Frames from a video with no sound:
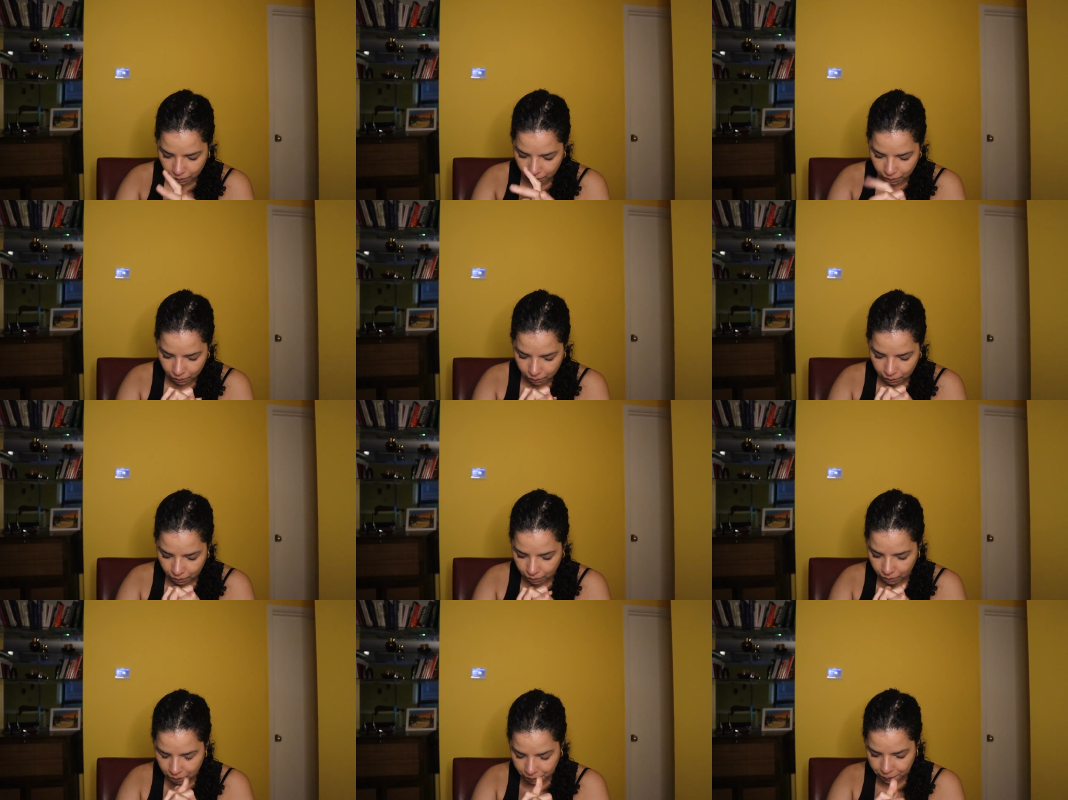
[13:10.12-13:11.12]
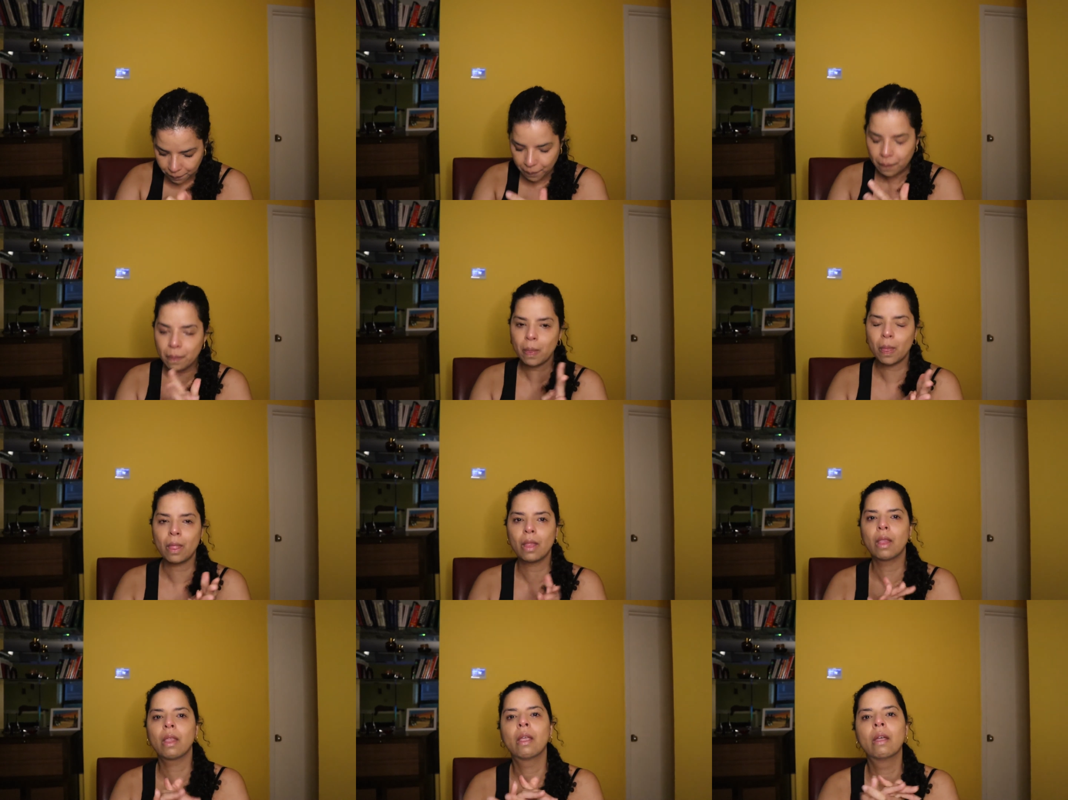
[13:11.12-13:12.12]

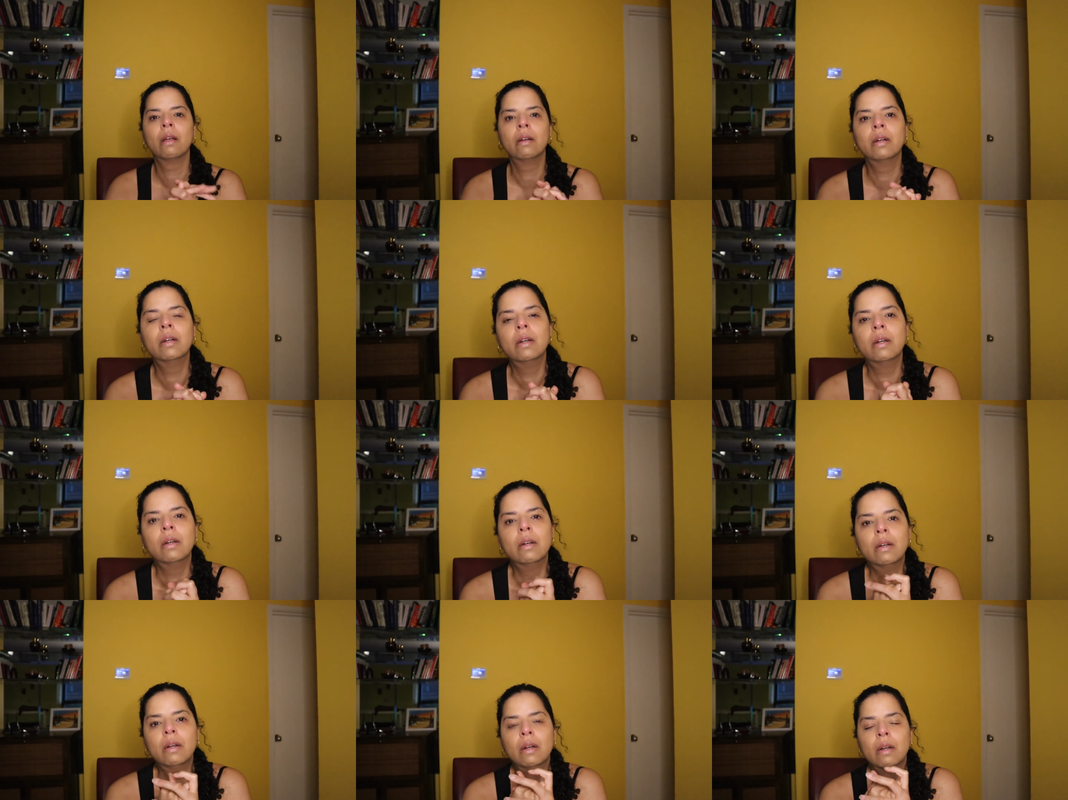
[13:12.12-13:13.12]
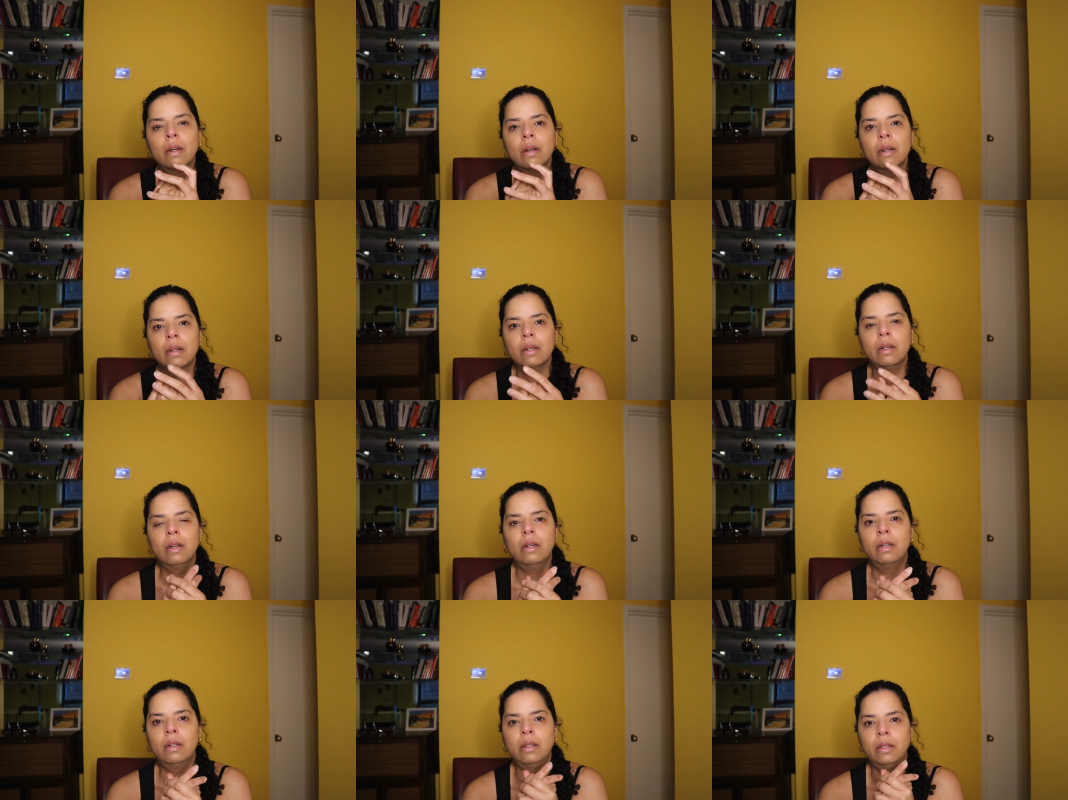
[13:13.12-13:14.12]

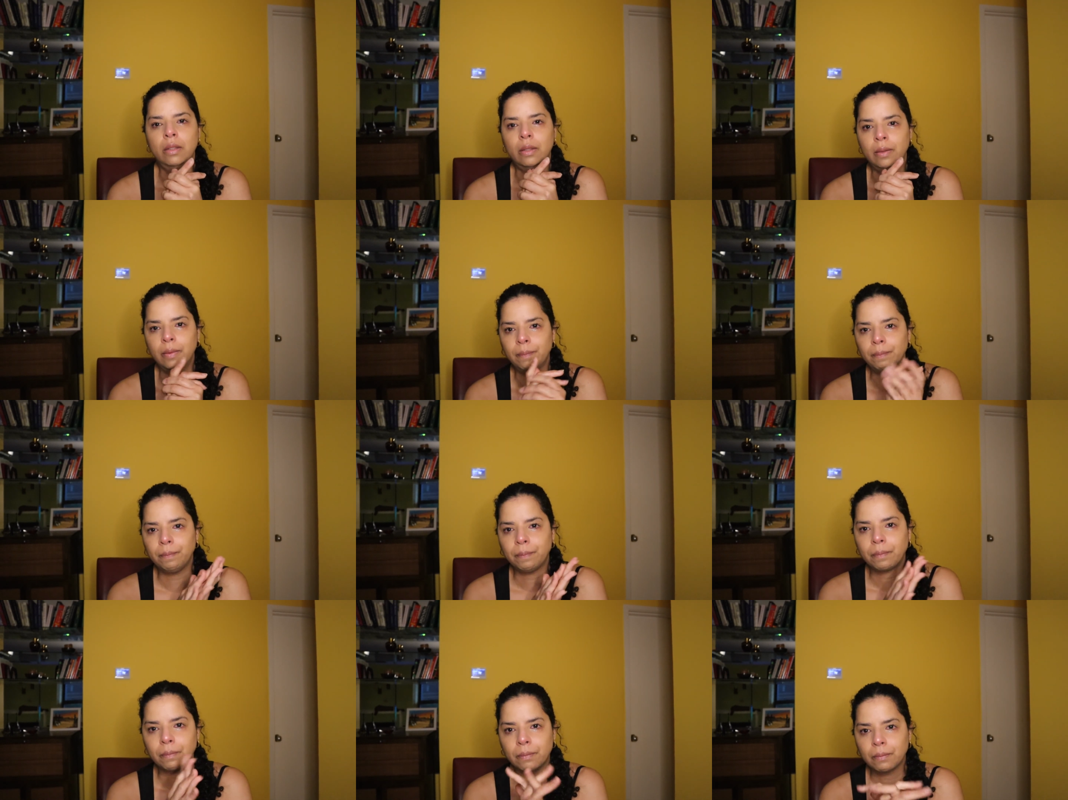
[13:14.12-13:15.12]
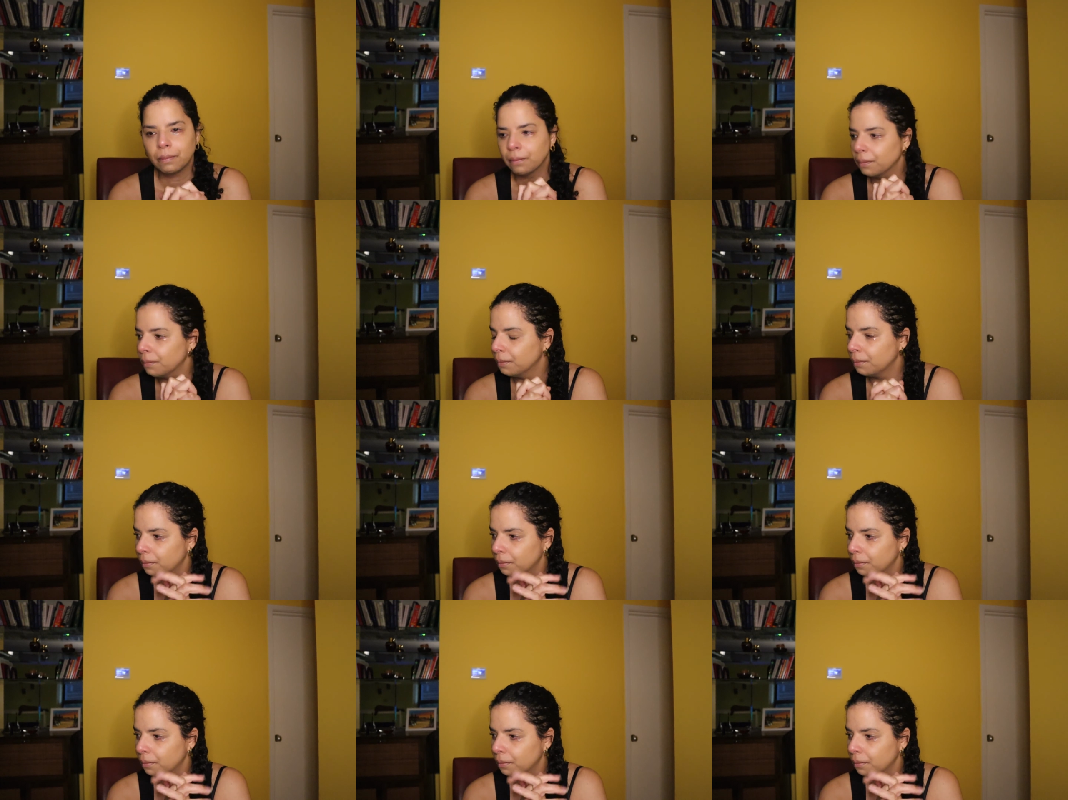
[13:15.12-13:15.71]
(silence)